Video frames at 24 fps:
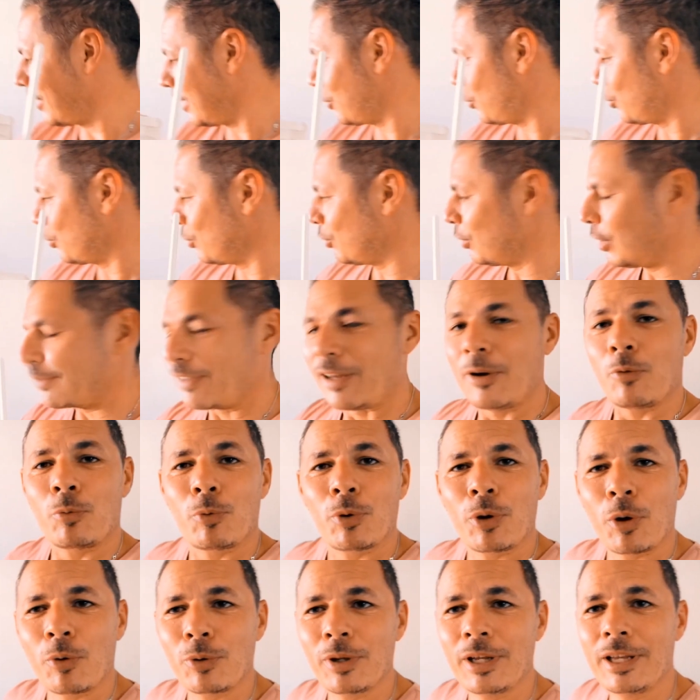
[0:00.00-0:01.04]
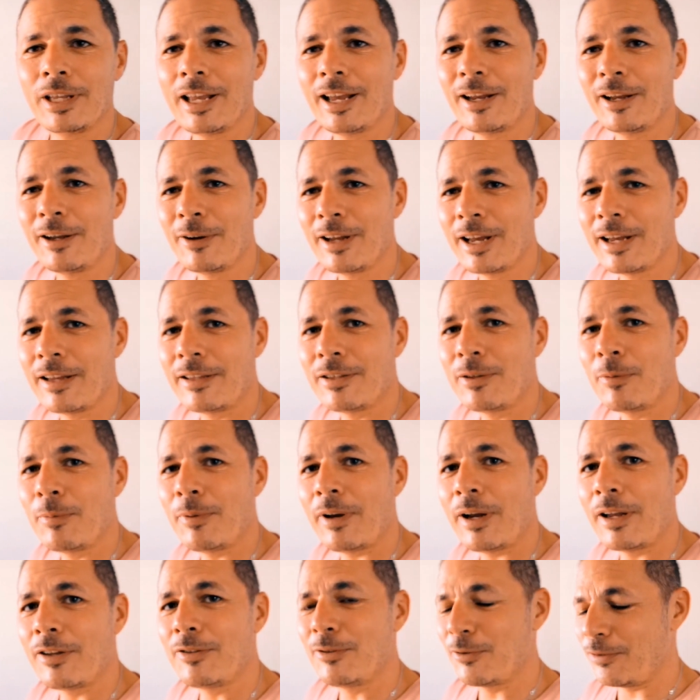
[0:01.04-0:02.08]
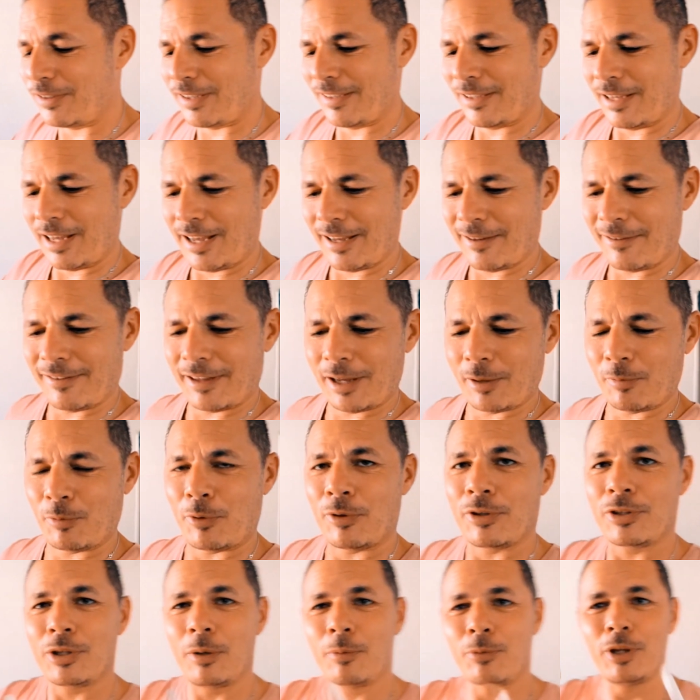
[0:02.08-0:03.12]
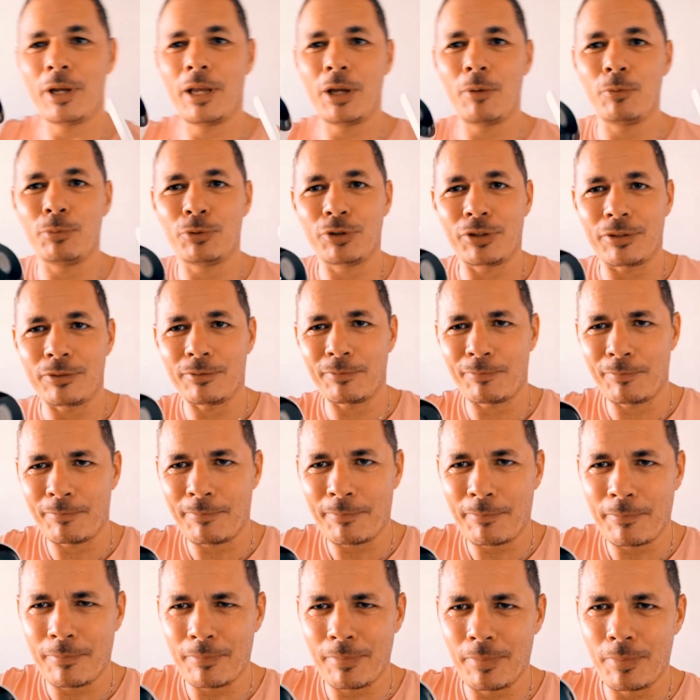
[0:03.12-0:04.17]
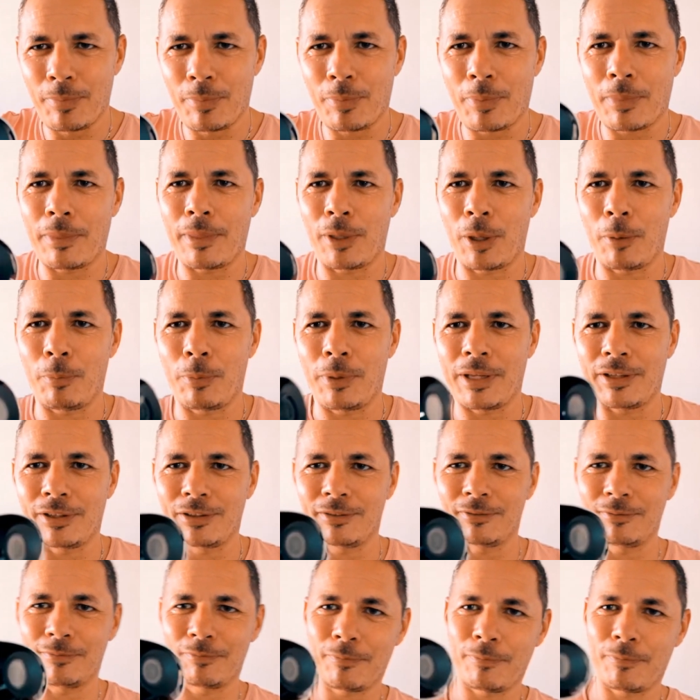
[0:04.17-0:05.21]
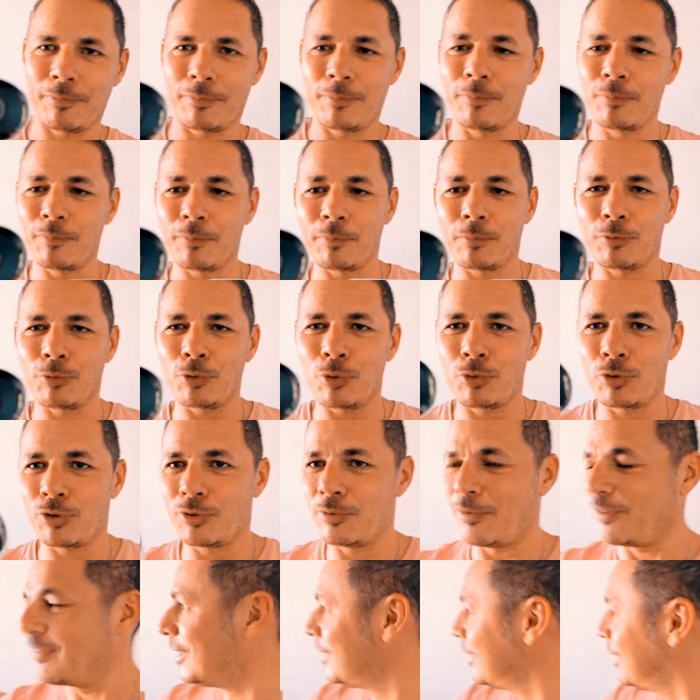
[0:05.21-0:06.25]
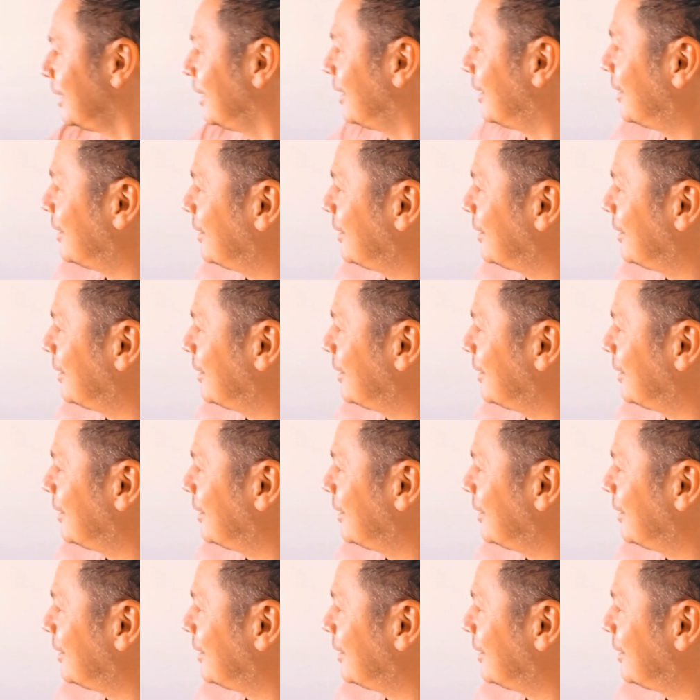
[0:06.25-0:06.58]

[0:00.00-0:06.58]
It's true that Reolink had accustomed us to designs that were sometimes a bit futuristic.